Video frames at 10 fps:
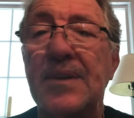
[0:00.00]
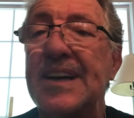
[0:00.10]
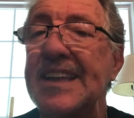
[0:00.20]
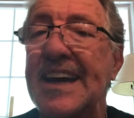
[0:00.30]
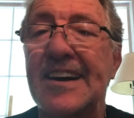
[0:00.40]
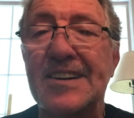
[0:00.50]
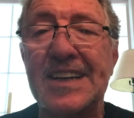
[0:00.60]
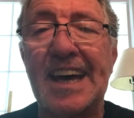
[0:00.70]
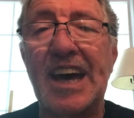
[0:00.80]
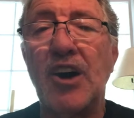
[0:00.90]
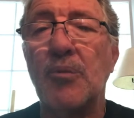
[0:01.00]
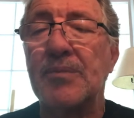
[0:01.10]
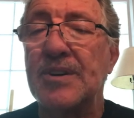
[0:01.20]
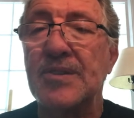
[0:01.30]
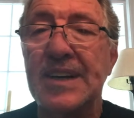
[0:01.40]
be there to
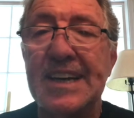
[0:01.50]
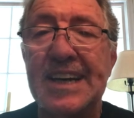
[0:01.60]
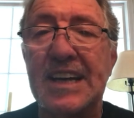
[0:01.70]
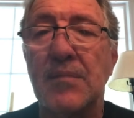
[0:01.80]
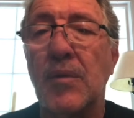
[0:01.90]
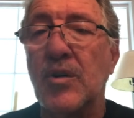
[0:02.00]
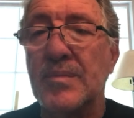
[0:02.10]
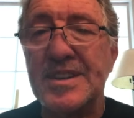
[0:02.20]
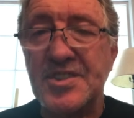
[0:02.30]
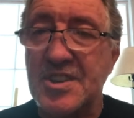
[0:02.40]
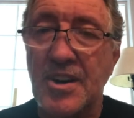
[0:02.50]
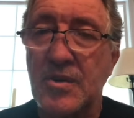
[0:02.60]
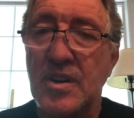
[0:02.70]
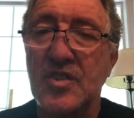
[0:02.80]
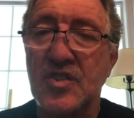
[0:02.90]
help you in a moment's
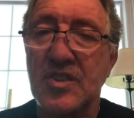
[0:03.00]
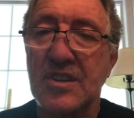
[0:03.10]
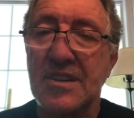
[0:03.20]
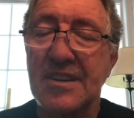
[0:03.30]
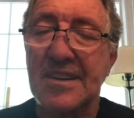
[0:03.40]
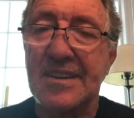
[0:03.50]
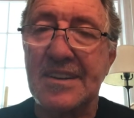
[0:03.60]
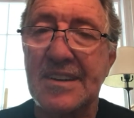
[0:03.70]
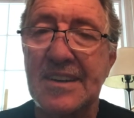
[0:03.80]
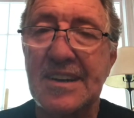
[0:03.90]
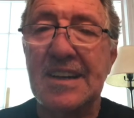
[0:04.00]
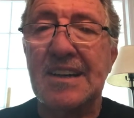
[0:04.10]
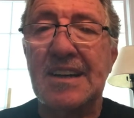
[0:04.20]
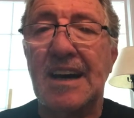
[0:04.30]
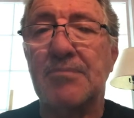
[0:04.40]
notice.
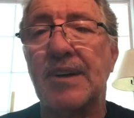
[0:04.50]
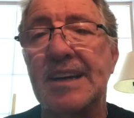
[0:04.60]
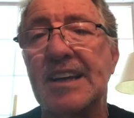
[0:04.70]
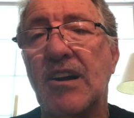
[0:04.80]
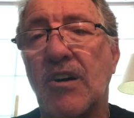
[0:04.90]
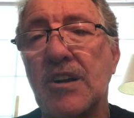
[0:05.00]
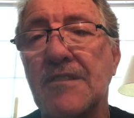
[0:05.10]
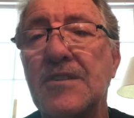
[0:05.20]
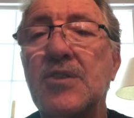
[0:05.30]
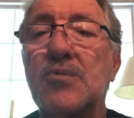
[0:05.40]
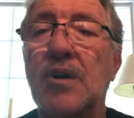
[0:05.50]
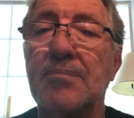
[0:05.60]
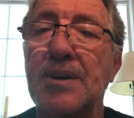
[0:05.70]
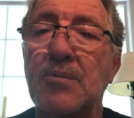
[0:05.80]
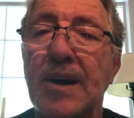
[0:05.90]
I pray that all of you will
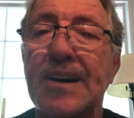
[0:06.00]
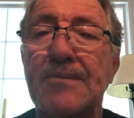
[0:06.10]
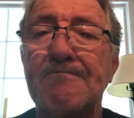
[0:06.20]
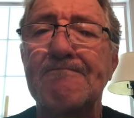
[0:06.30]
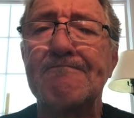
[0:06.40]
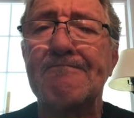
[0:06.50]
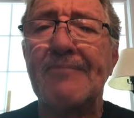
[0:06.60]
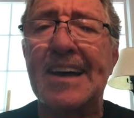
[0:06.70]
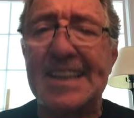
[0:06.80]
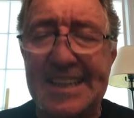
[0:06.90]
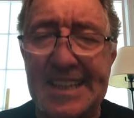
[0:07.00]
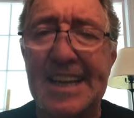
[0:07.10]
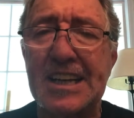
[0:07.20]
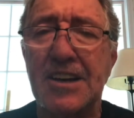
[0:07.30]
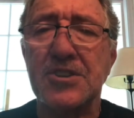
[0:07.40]
be well. Let's
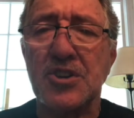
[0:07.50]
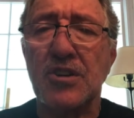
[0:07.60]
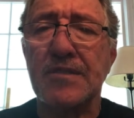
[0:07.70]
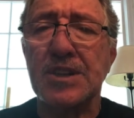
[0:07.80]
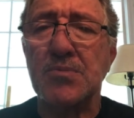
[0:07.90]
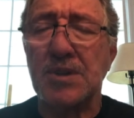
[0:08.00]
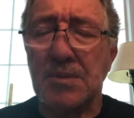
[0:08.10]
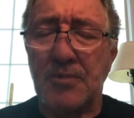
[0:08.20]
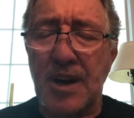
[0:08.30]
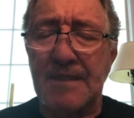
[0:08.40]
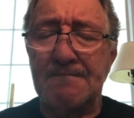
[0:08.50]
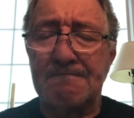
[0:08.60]
end our service with a prayer.